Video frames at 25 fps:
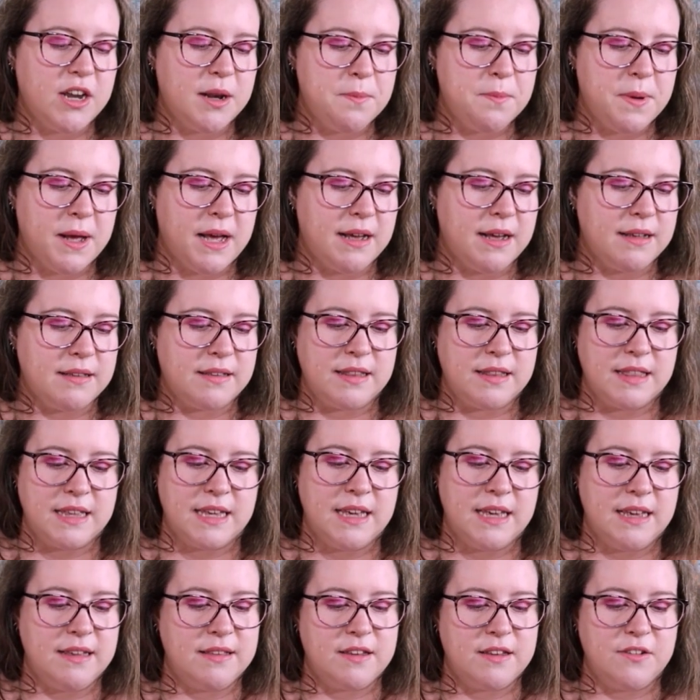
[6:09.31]
and past are the
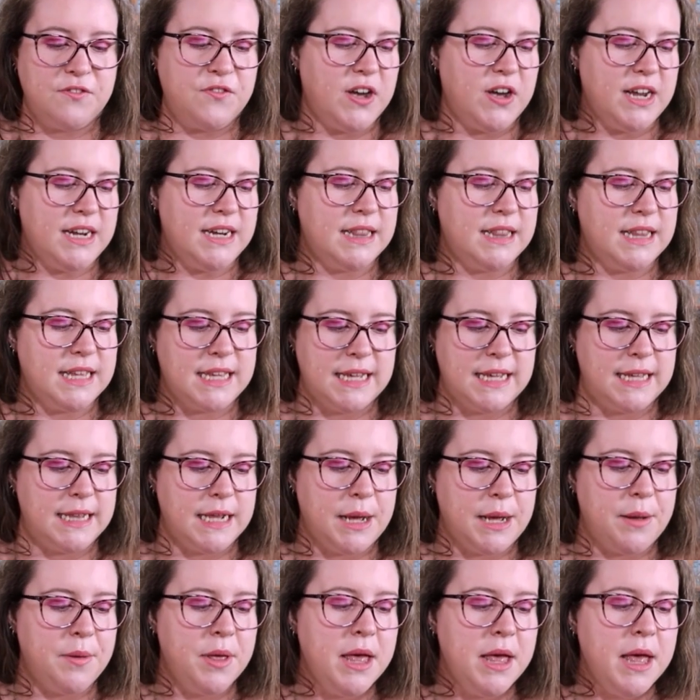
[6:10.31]
keys to finding the
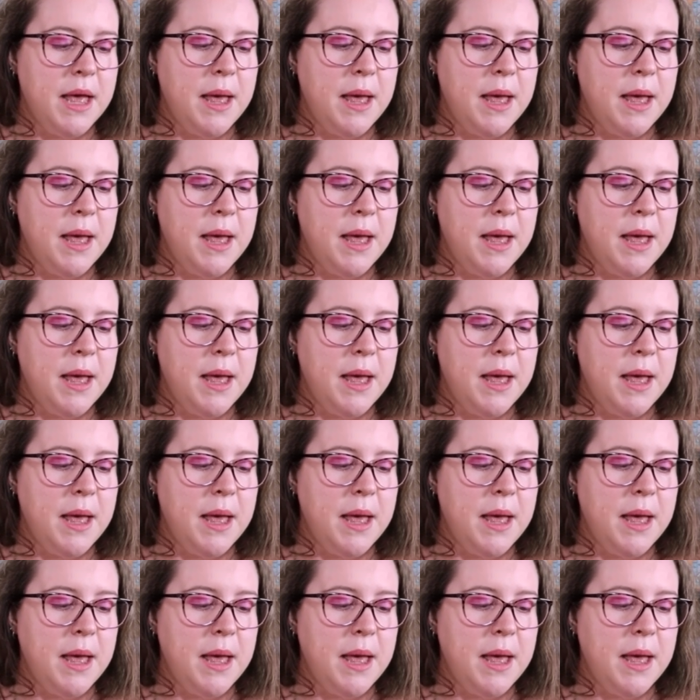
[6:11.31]
killer.